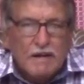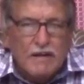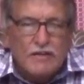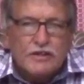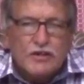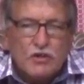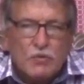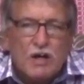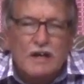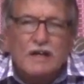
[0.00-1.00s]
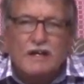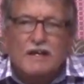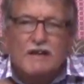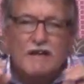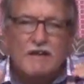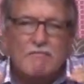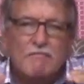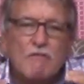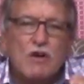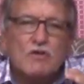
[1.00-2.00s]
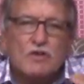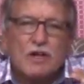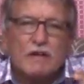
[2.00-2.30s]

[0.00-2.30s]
And this is why most